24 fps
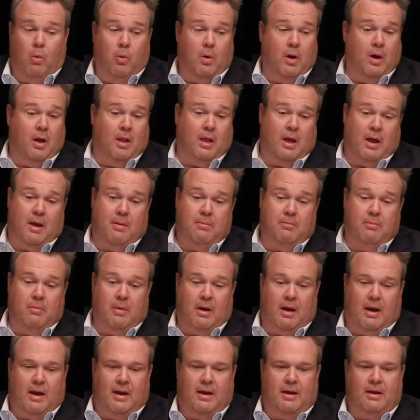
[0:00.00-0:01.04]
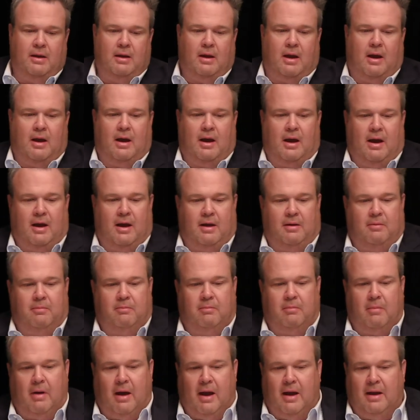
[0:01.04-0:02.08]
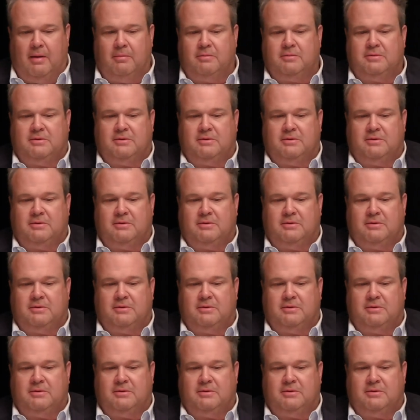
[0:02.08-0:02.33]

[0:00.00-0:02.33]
Well, I'm I I I